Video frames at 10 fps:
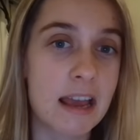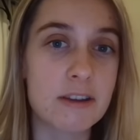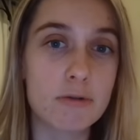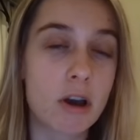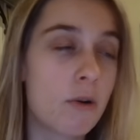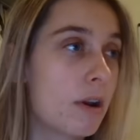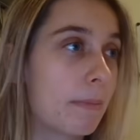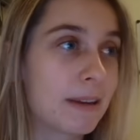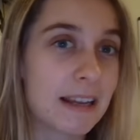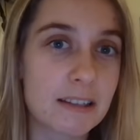You're going
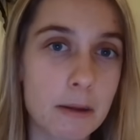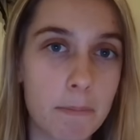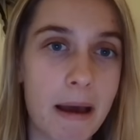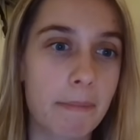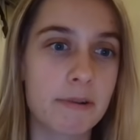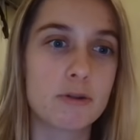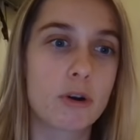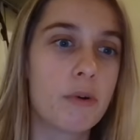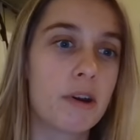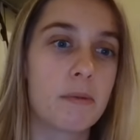up against Mbappe. You're
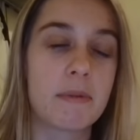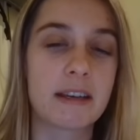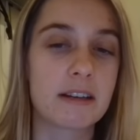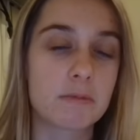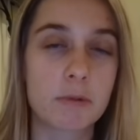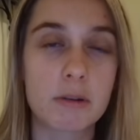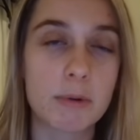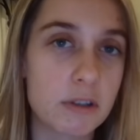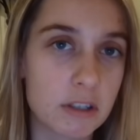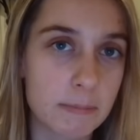going up against one of the
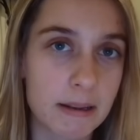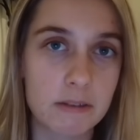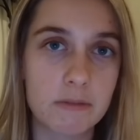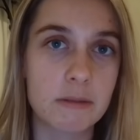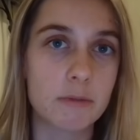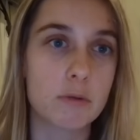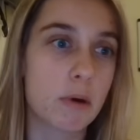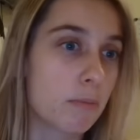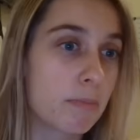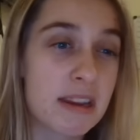most expensive teams in the
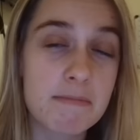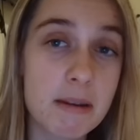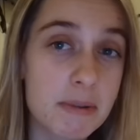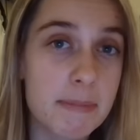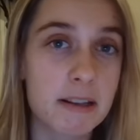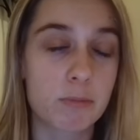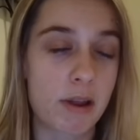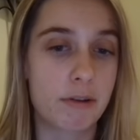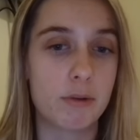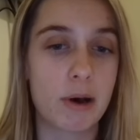world, maybe the best
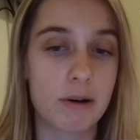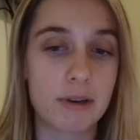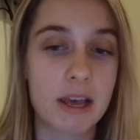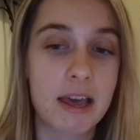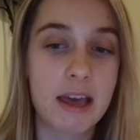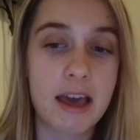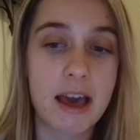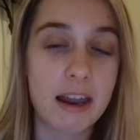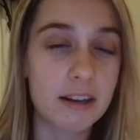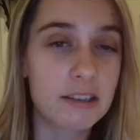player in the world.
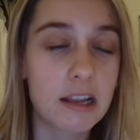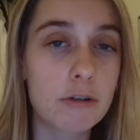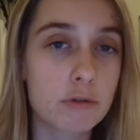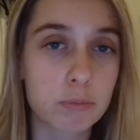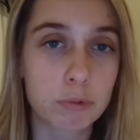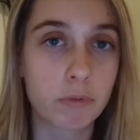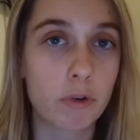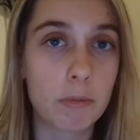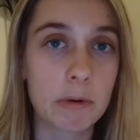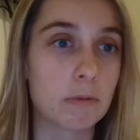And Lascelles was
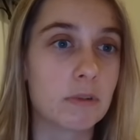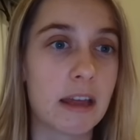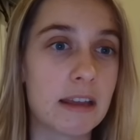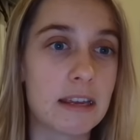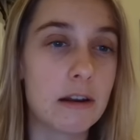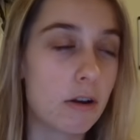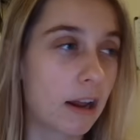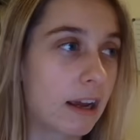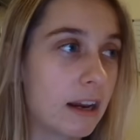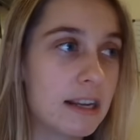phenomenal today. He looked
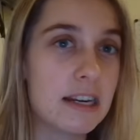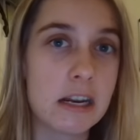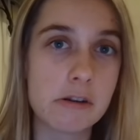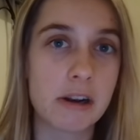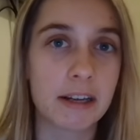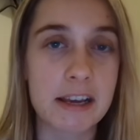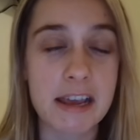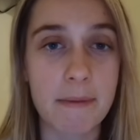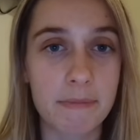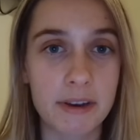like a leader. He looked like a
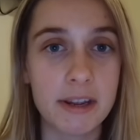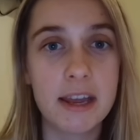captain.